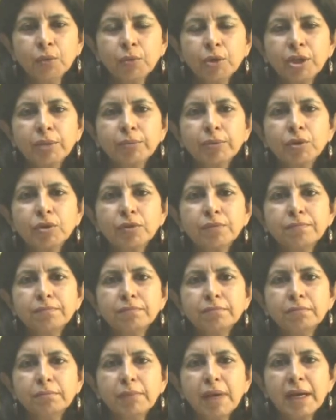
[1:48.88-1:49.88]
What about
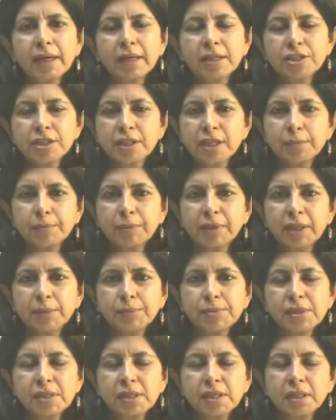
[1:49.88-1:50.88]
marriage and
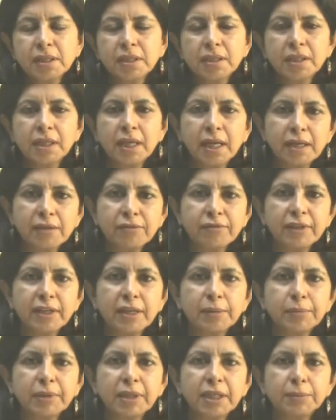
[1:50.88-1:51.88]
epilepsy, life
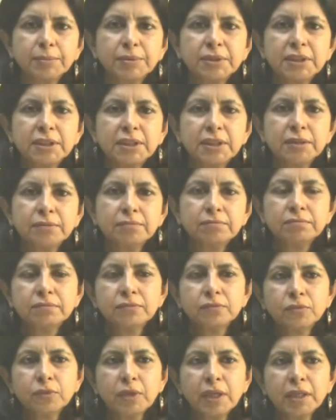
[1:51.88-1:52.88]
and epilepsy,
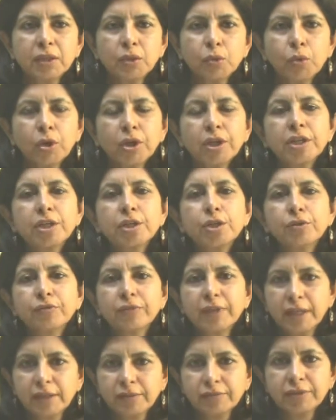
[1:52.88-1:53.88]
and quality
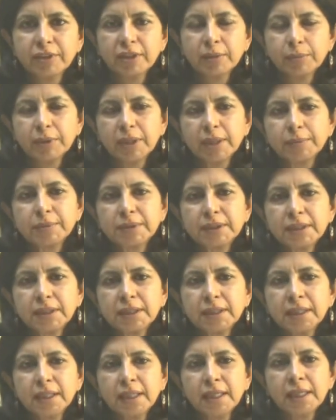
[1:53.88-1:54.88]
of life with epilepsy?
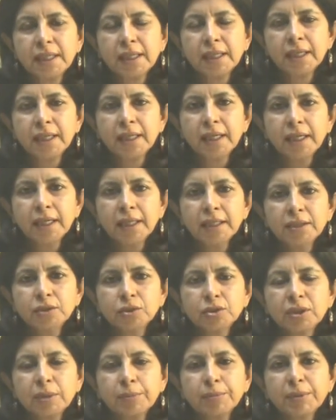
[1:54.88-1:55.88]

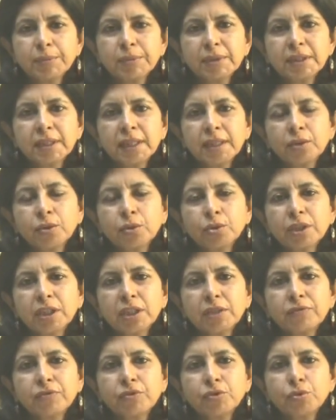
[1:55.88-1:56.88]
So some people think, oh,
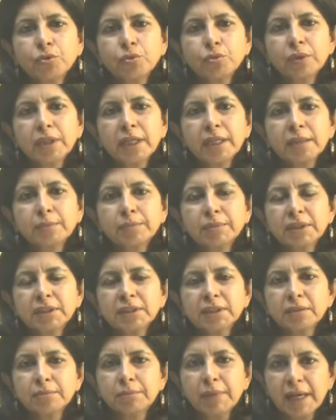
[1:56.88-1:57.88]
that if you get a
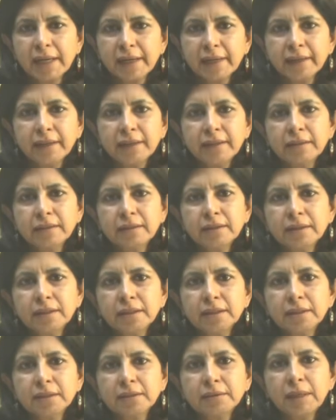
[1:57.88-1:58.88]
person married,
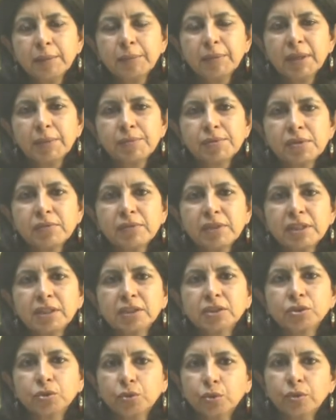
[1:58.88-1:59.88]
the epilepsy will
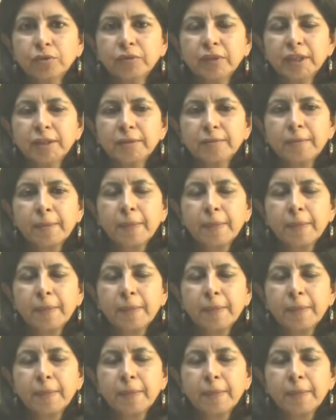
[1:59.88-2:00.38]
just go away.